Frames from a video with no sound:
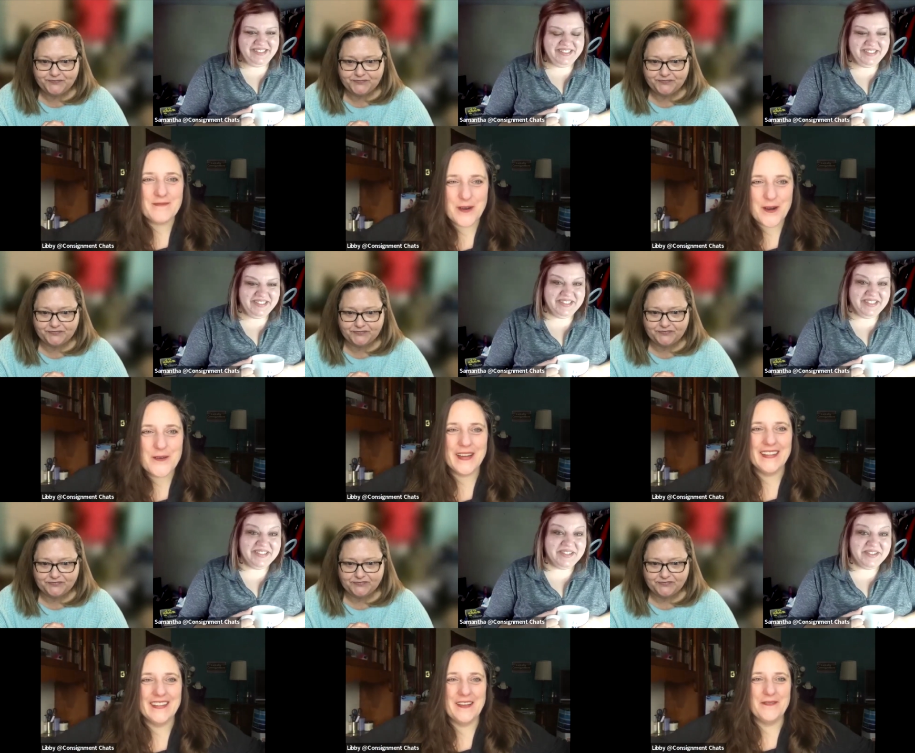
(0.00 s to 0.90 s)

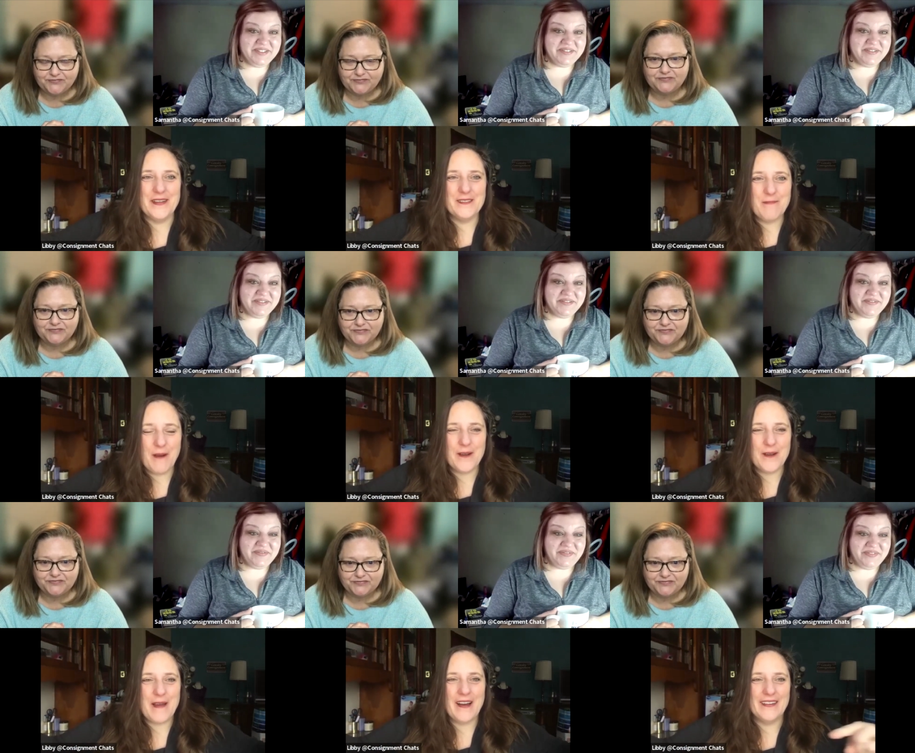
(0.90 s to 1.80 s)
Speaker 1: moment that we
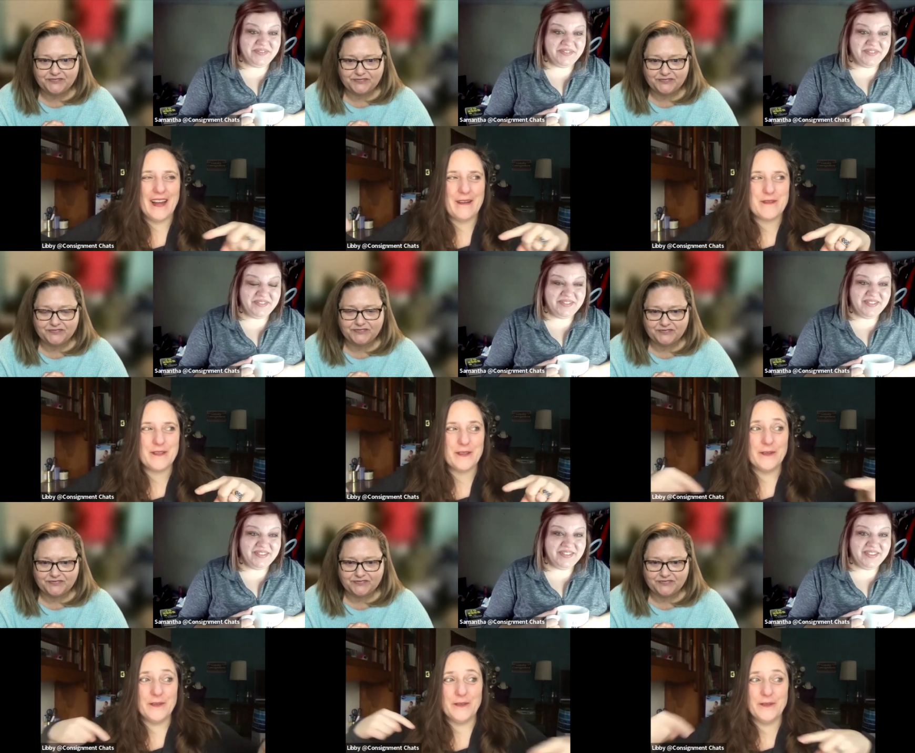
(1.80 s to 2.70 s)
spoke about in
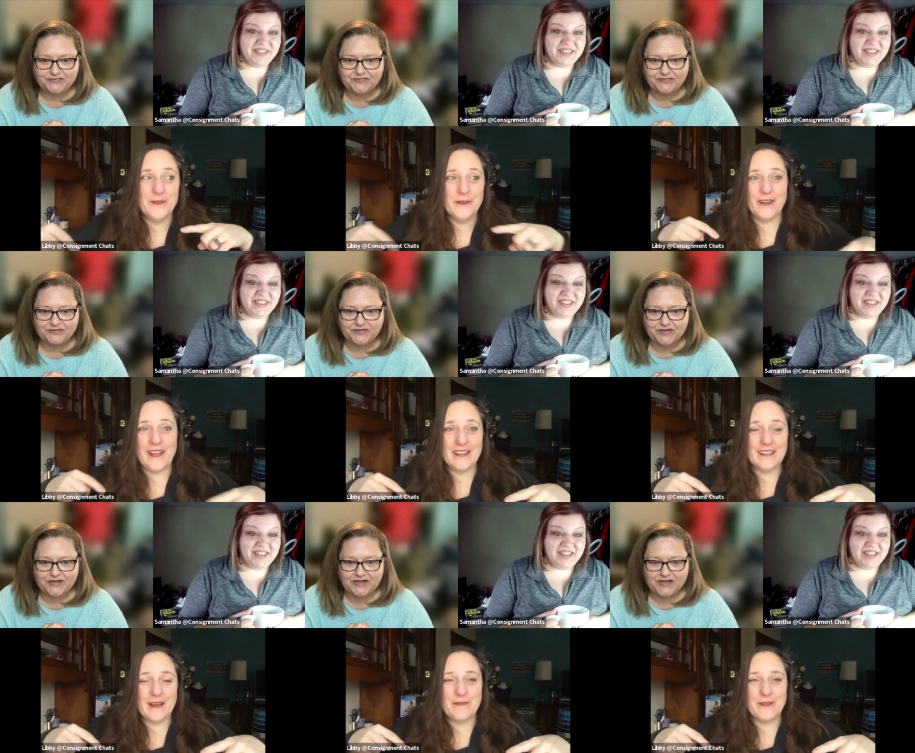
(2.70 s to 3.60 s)
episode, our
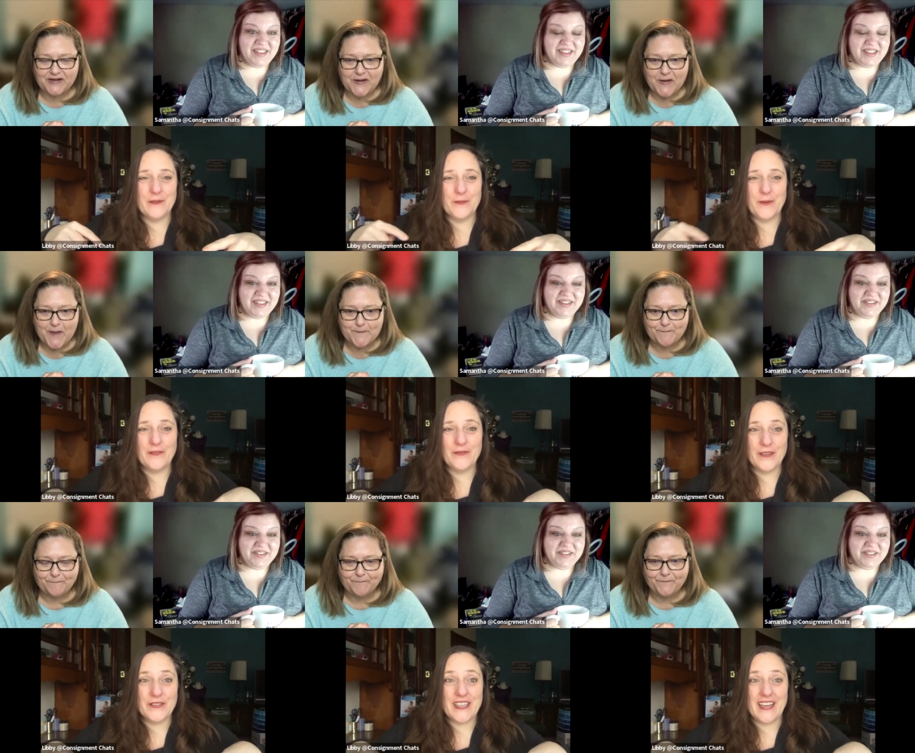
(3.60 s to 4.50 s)
last episode,
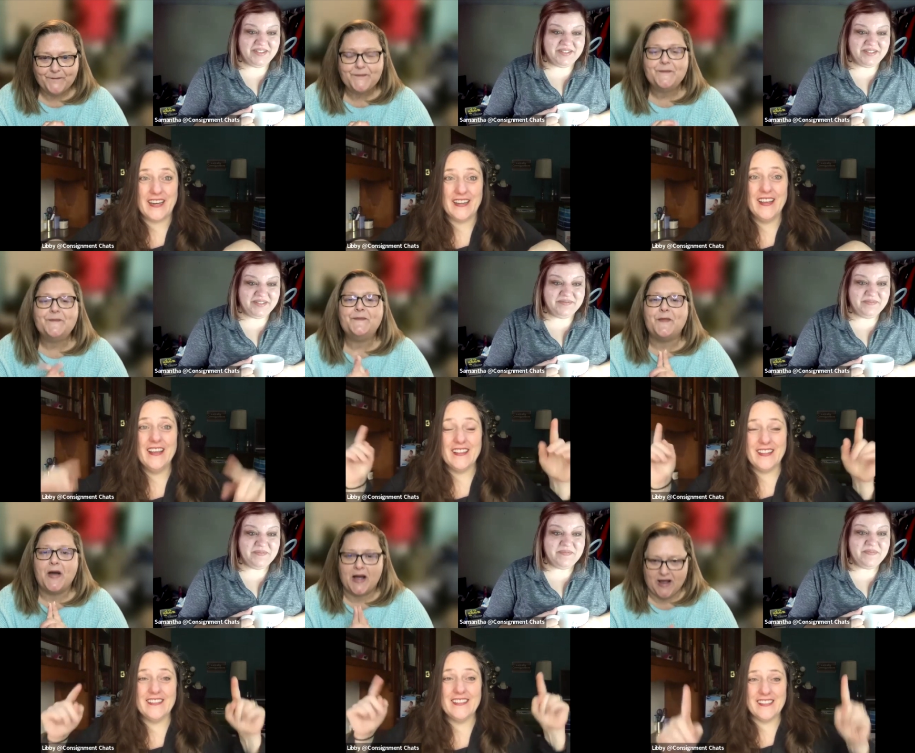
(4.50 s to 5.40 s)
115.
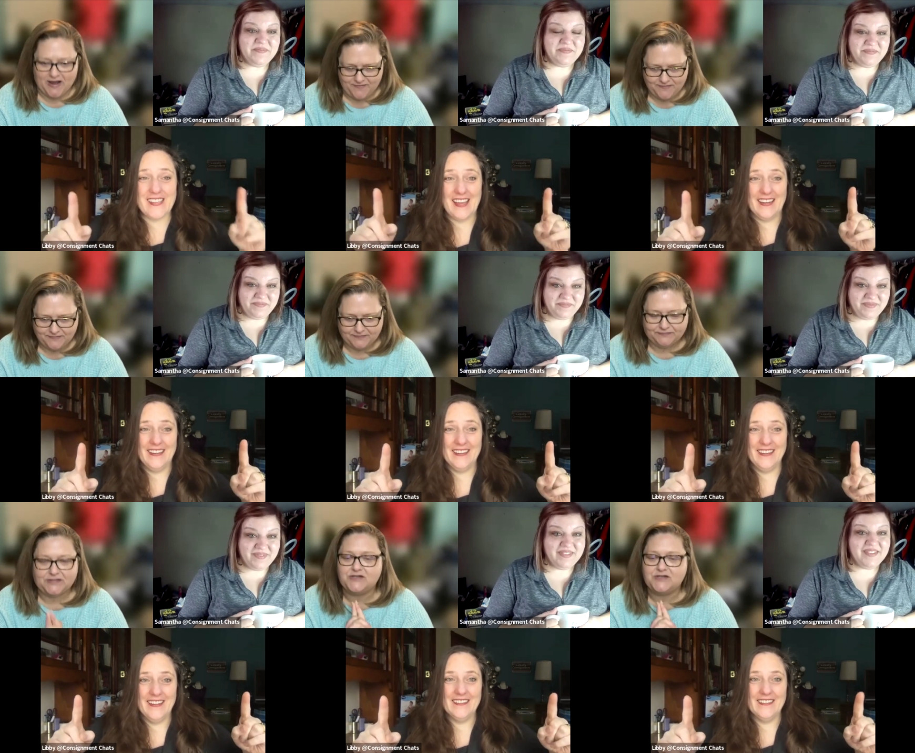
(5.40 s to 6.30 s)
This is uh-huh.
Speaker 2: it.
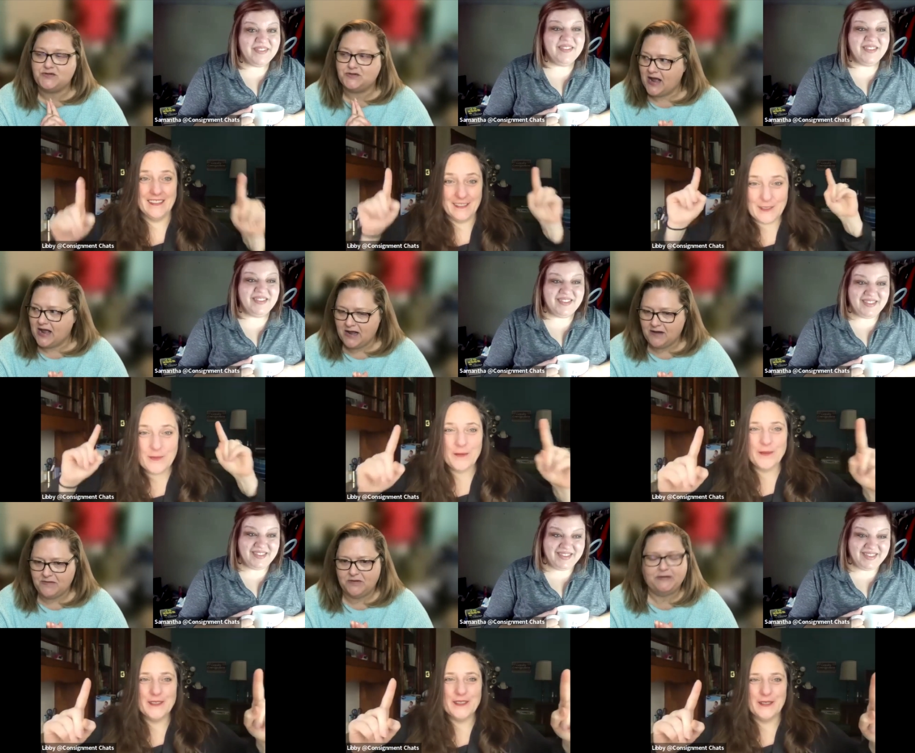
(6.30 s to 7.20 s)
This was my aha what
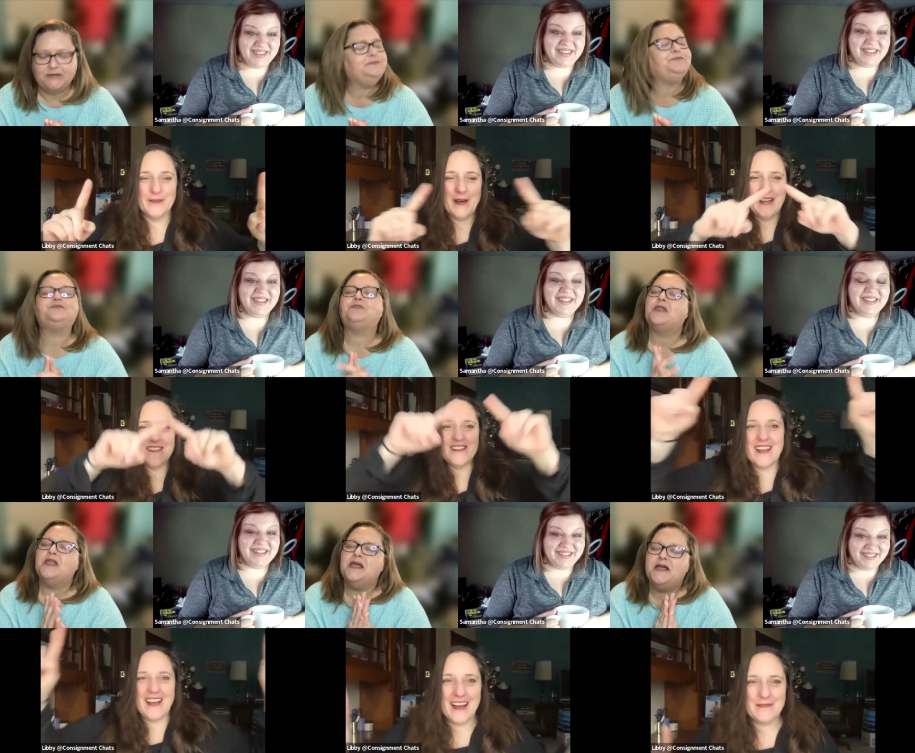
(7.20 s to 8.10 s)
moment. we're doing. Molly's
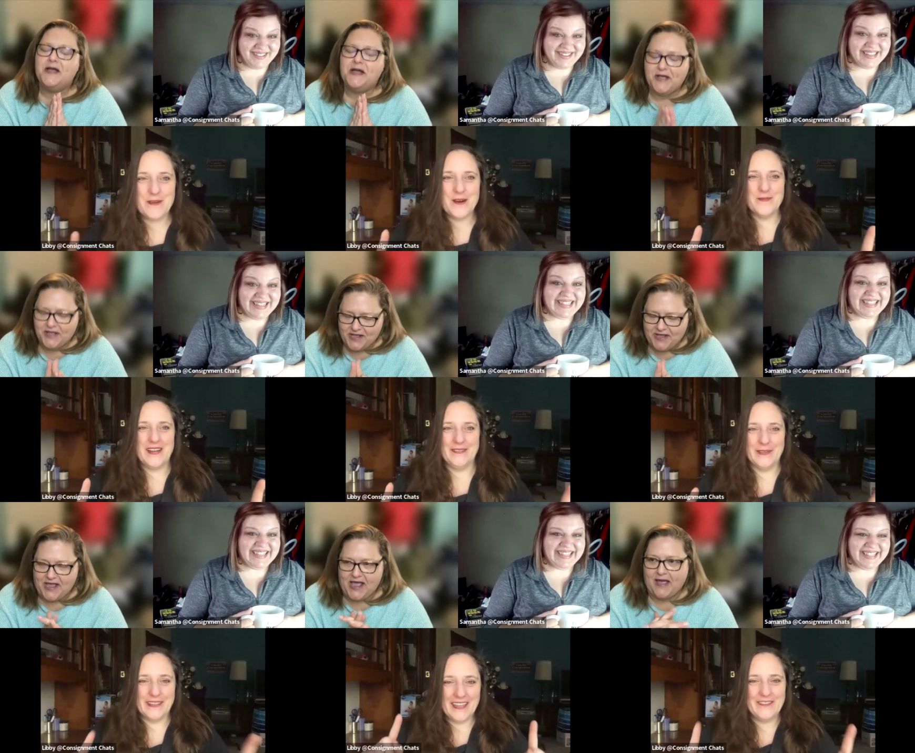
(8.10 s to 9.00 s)
aha moment.
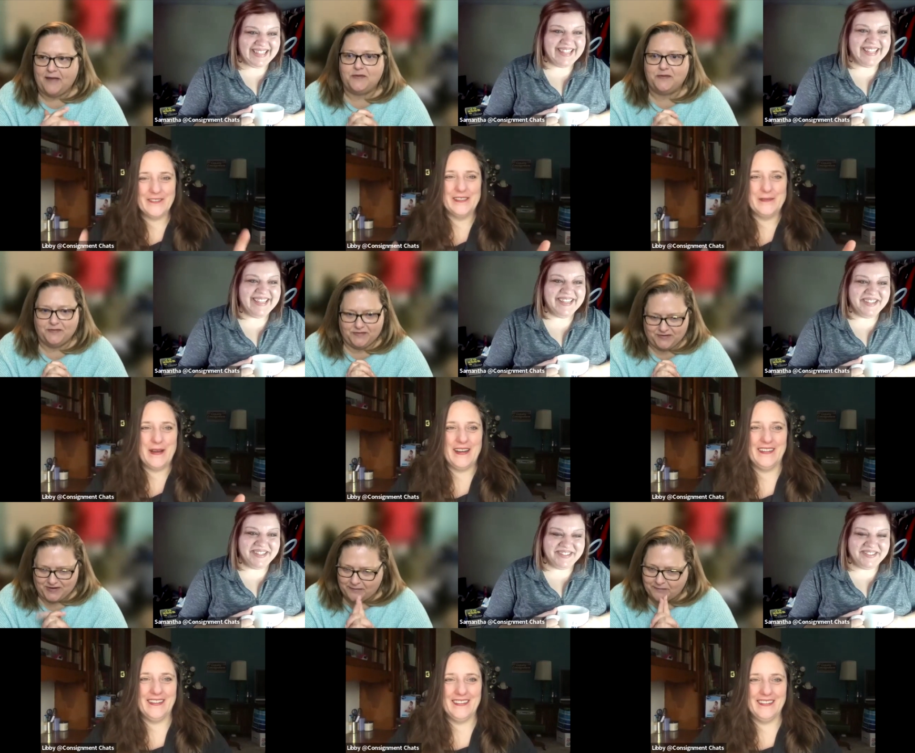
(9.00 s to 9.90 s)
We're getting I'm, real about
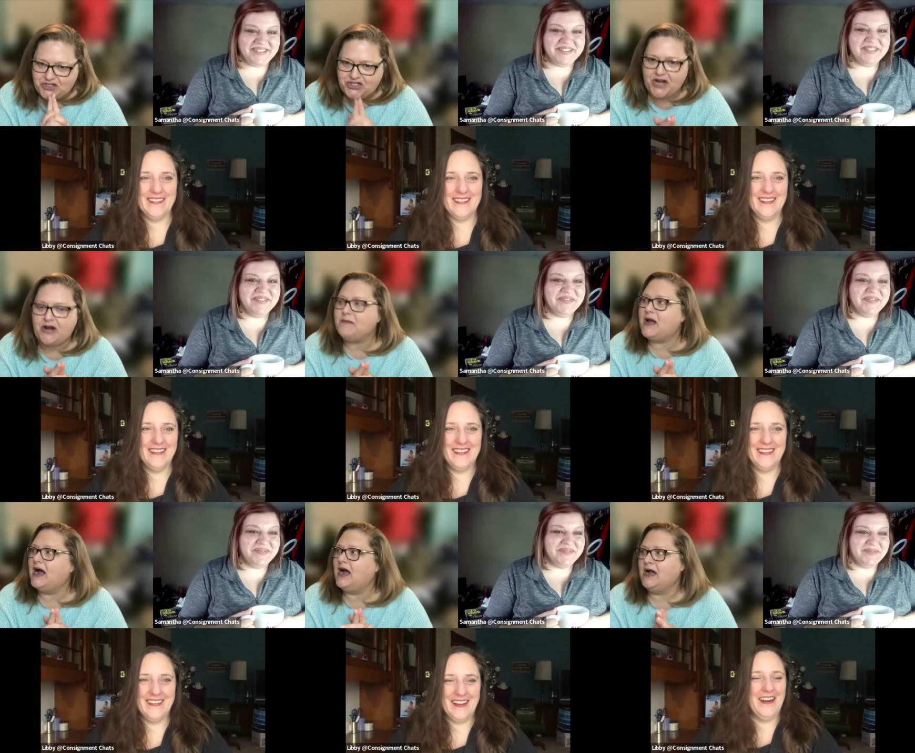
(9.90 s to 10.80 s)
it. I'm sharing
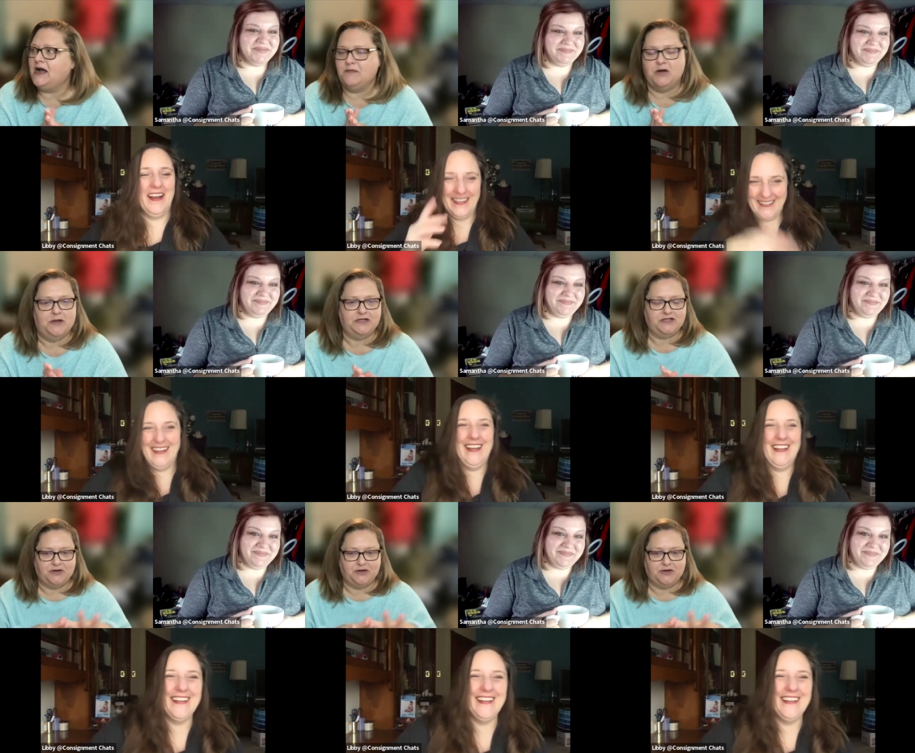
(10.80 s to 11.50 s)
my aha moment. So